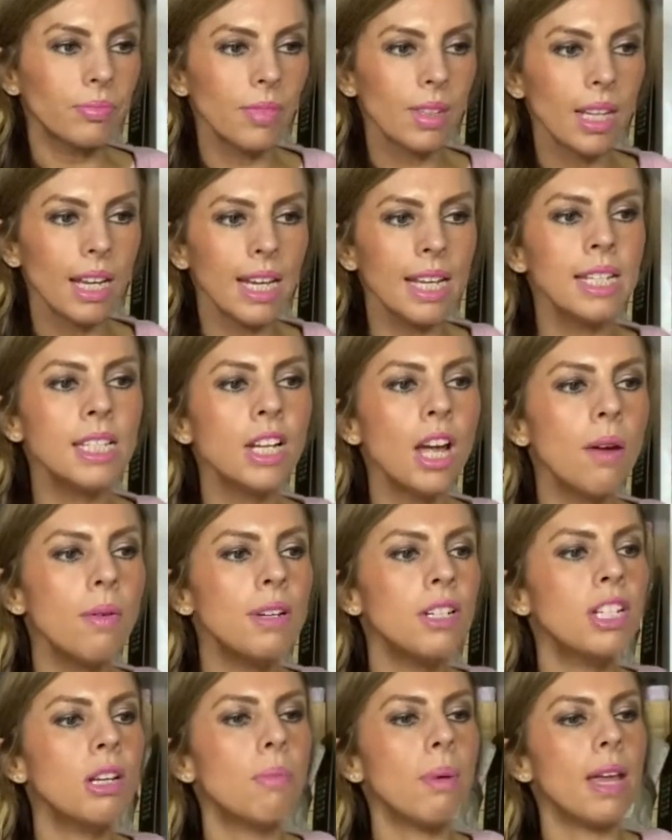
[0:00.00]
is going
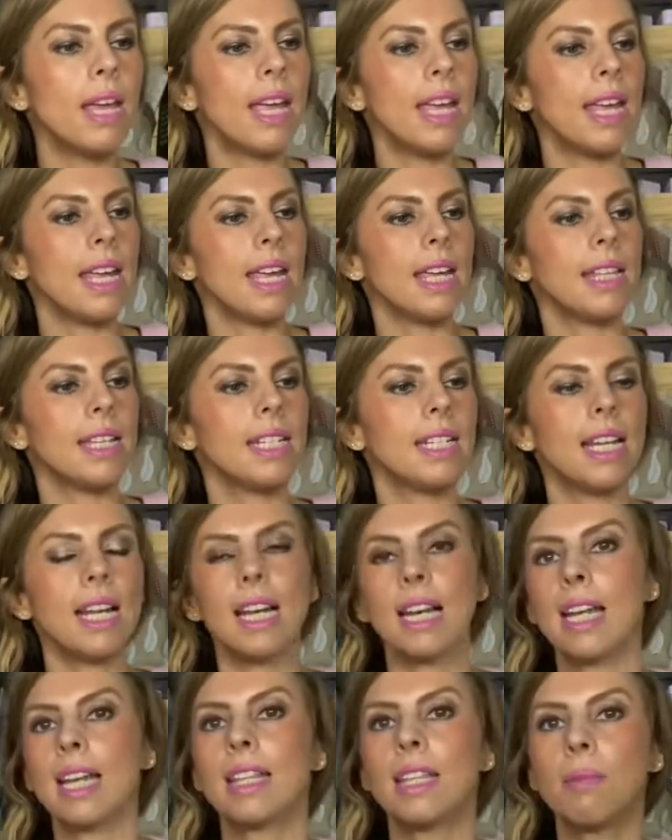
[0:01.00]
to be the
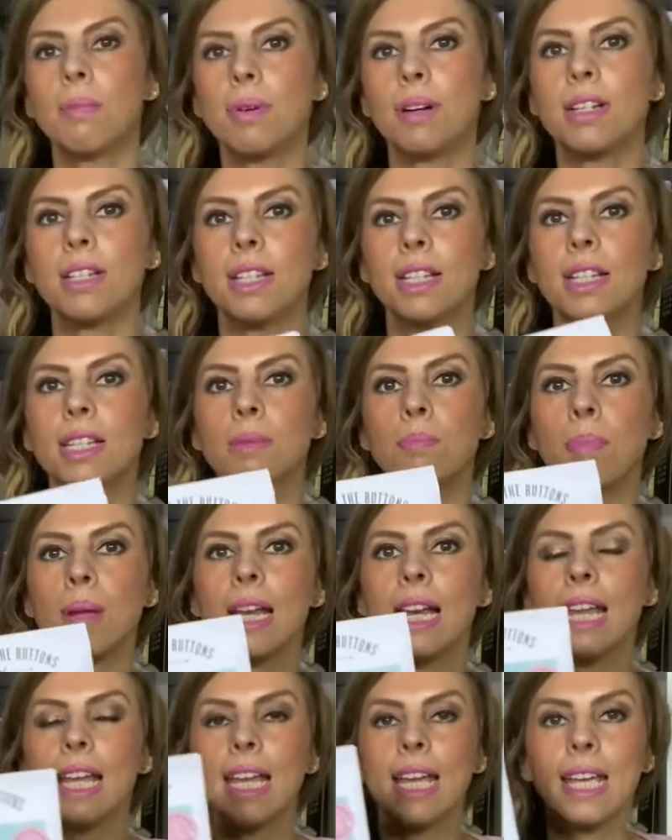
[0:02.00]
Tilly and the Buttons
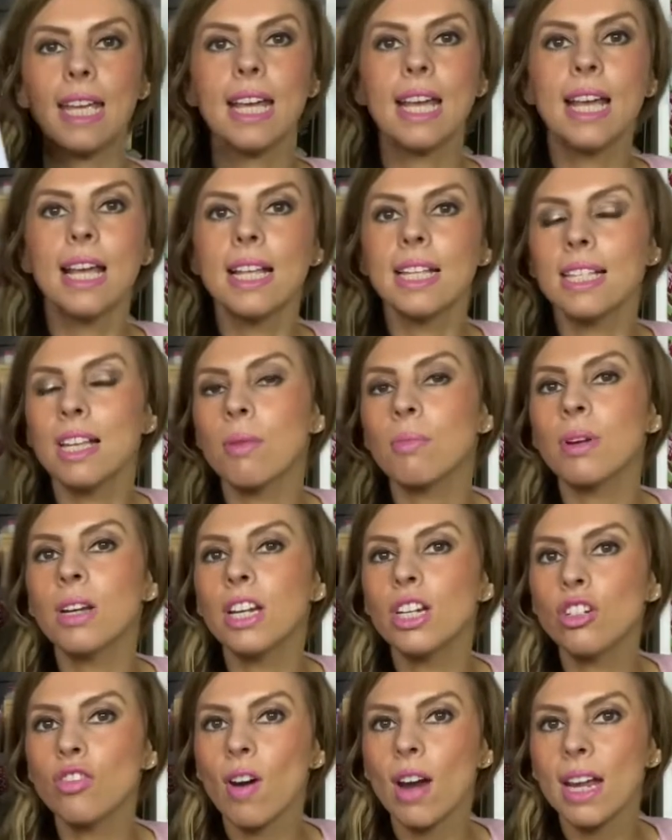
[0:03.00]
Billy. So I'm going to
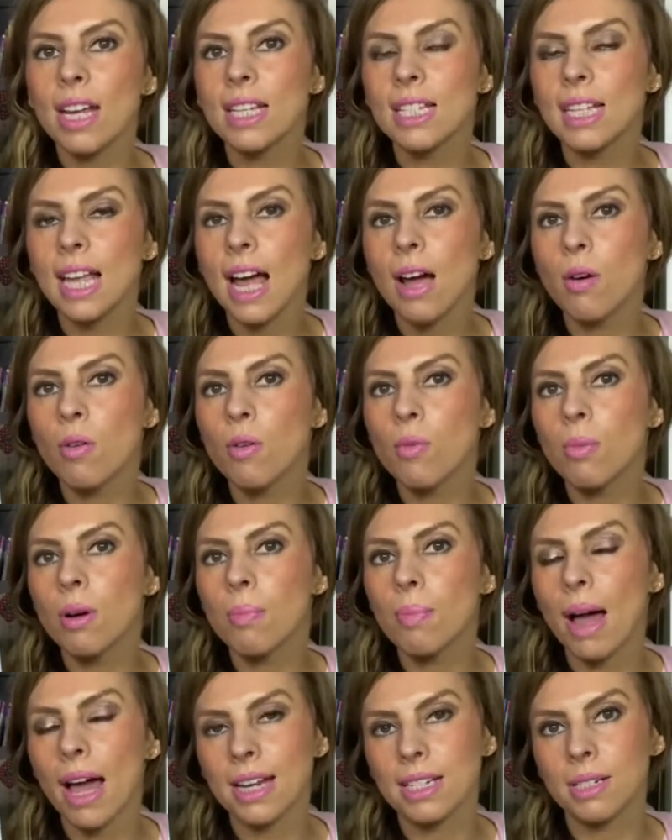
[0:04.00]
trace out all my
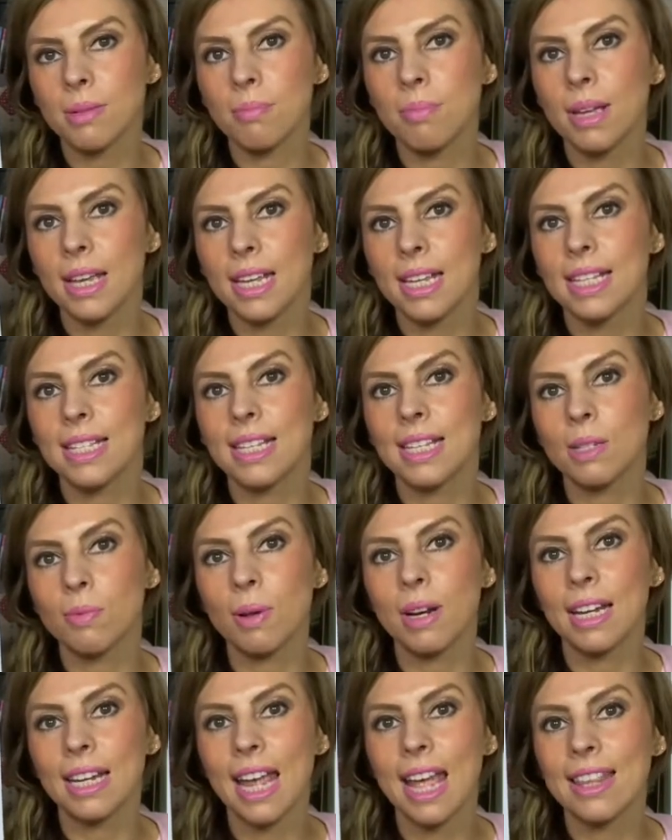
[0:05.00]
pattern pieces
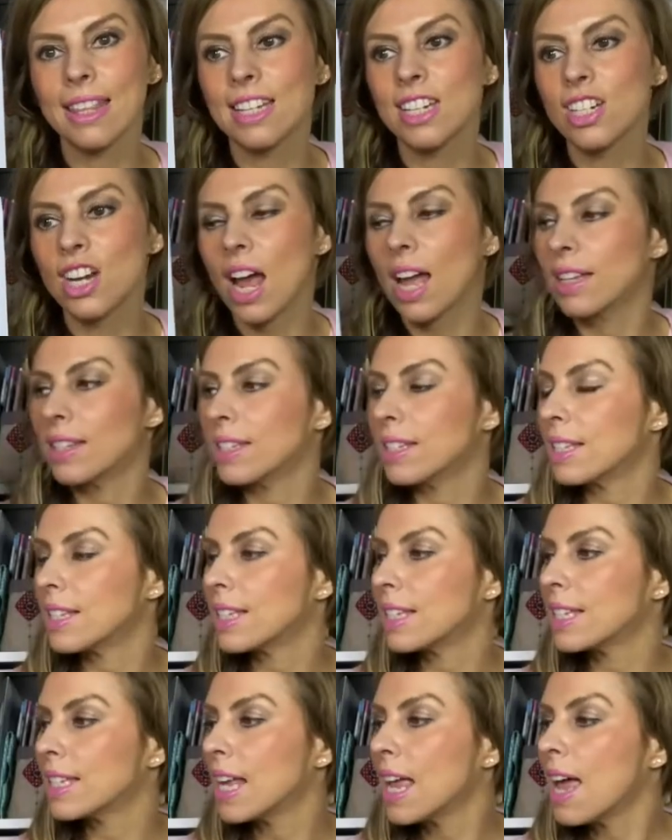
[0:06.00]
when I get the
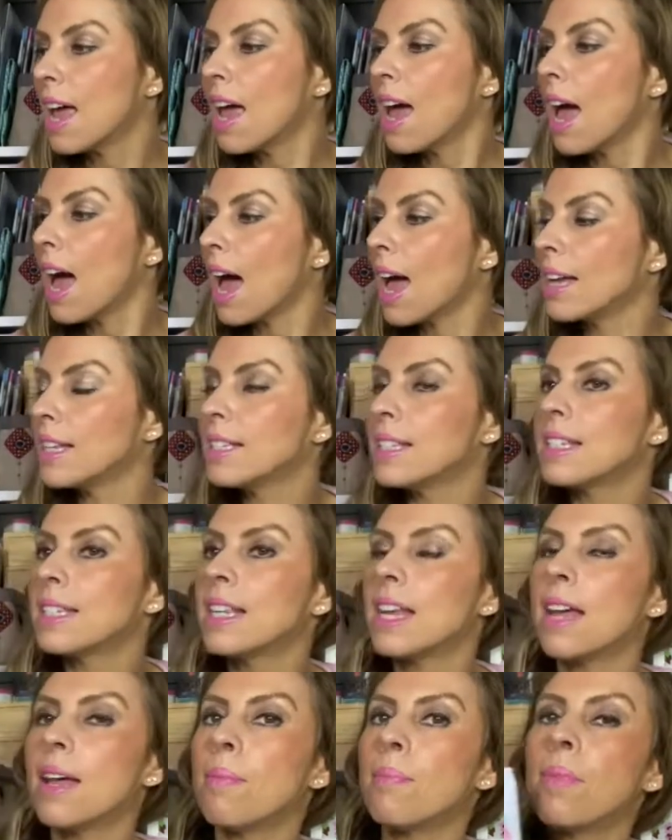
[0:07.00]
chance. And
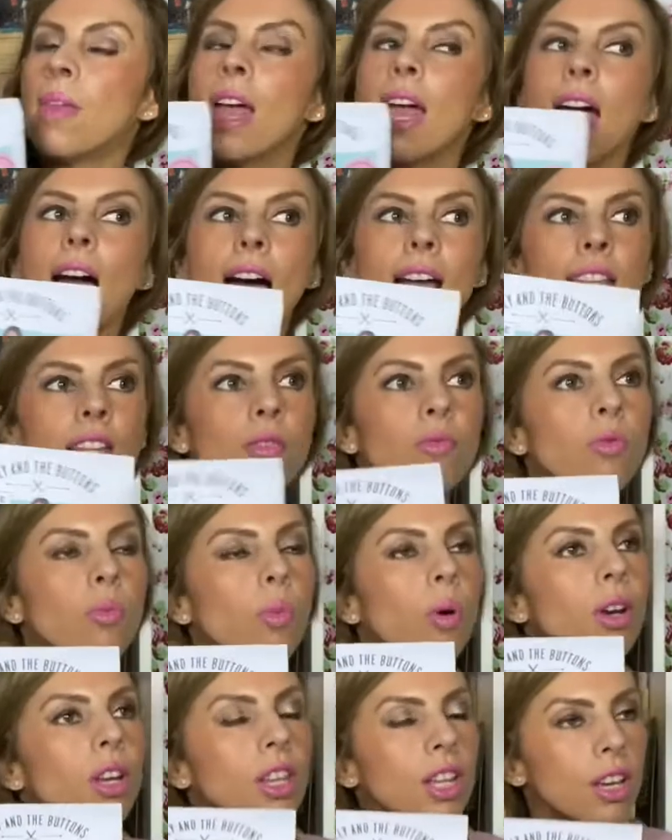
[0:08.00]

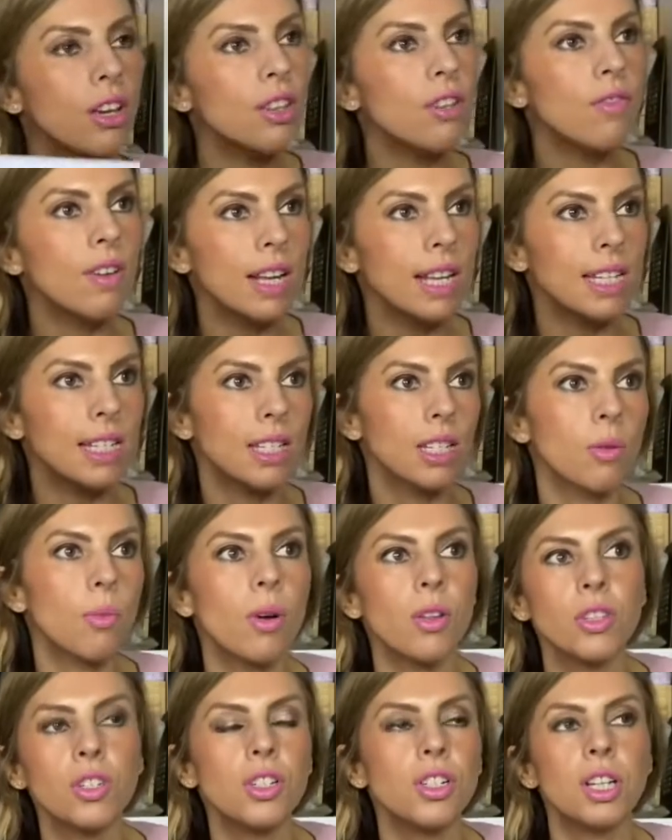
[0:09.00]
one of the other reasons I
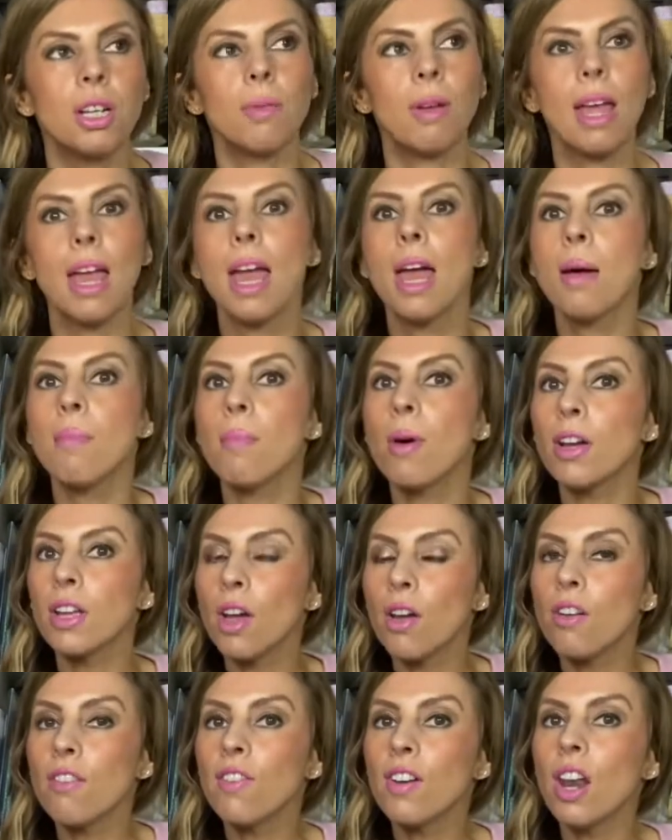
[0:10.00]
want to do it, my
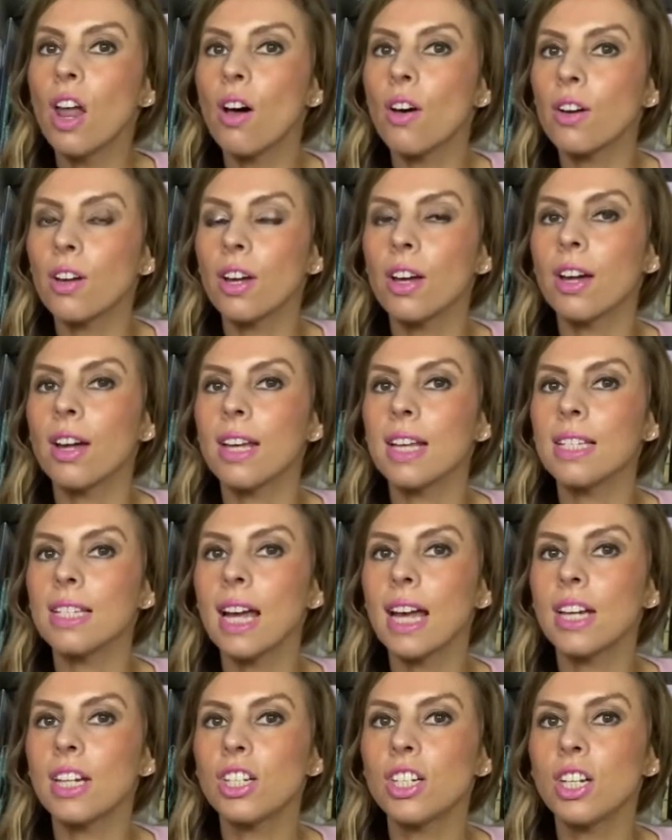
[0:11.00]
overlocker is
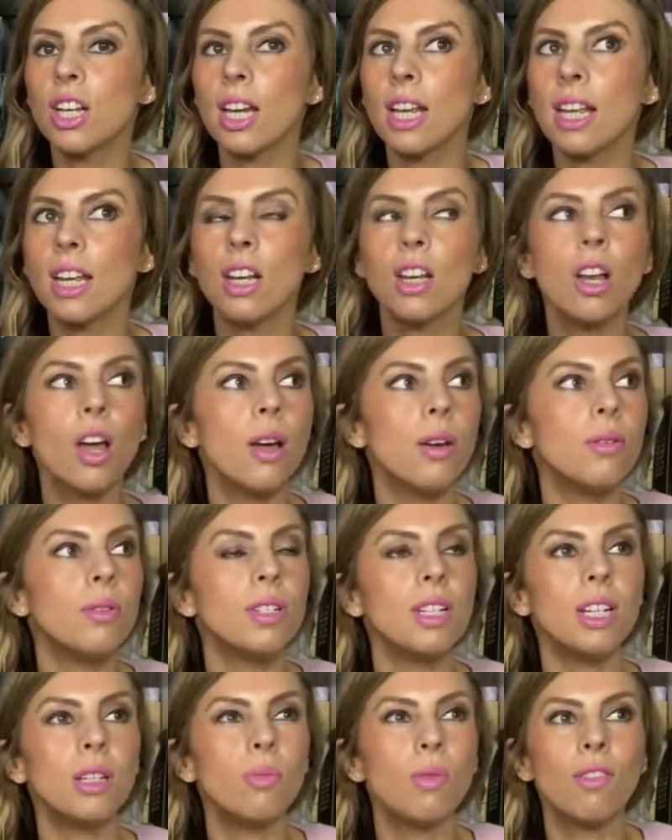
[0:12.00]
actually
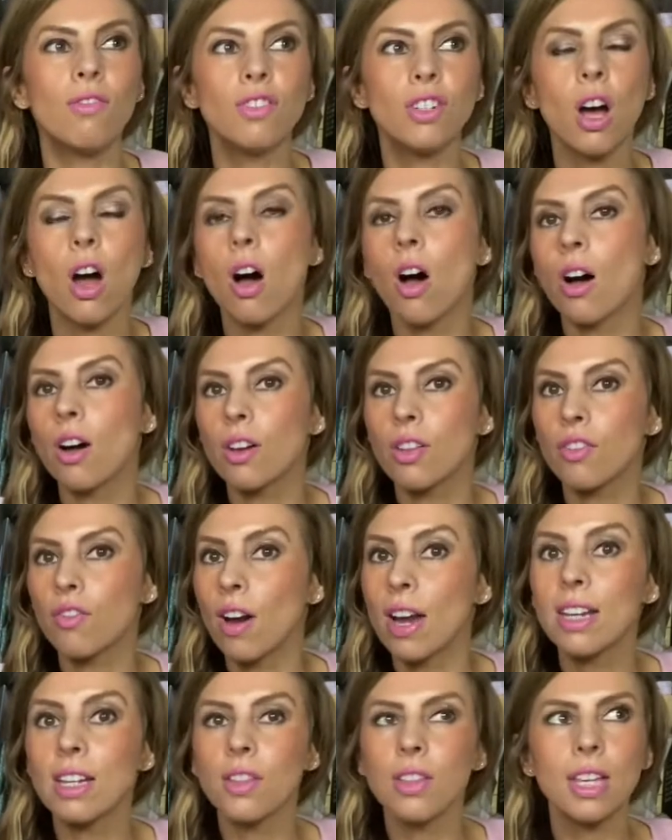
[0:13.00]
loaded with dark
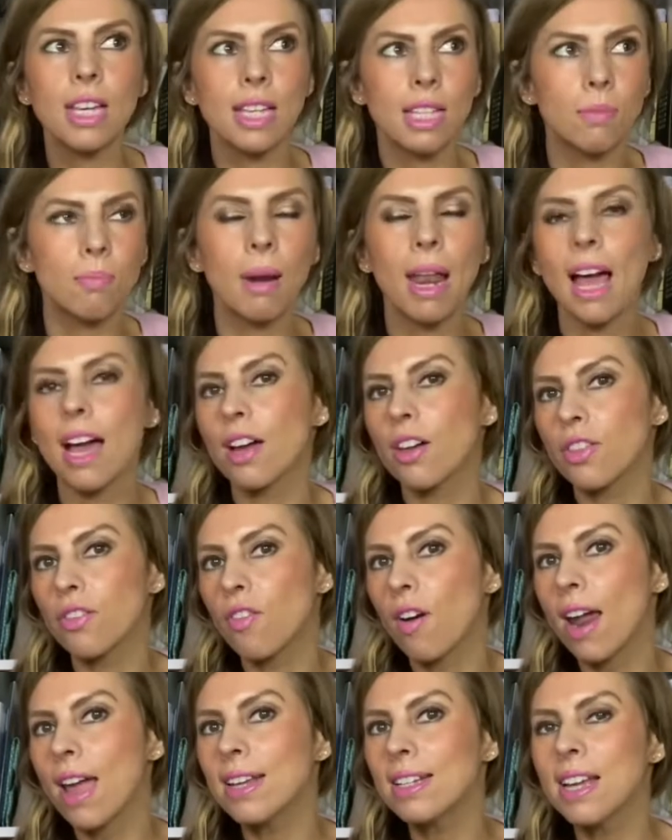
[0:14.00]
thread. I think it's black
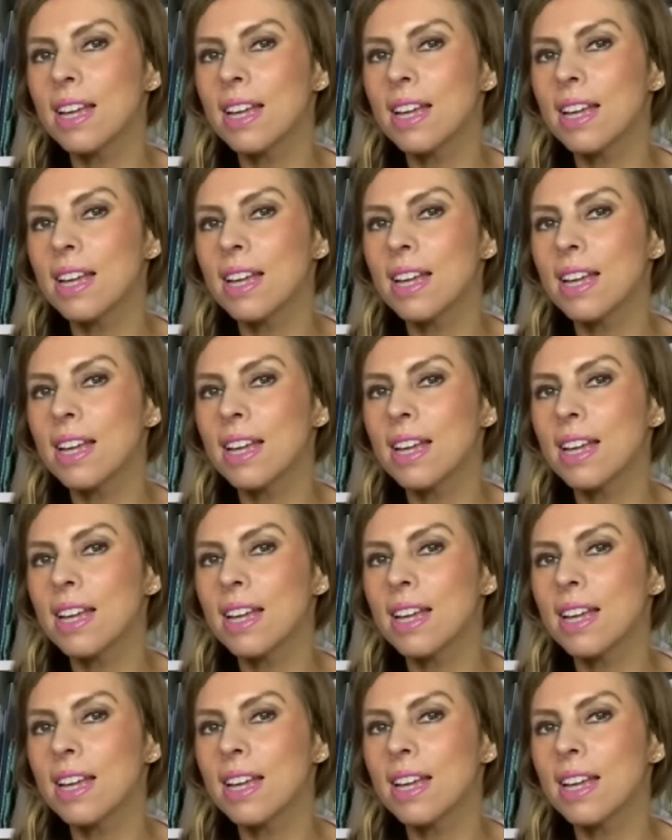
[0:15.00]
thread.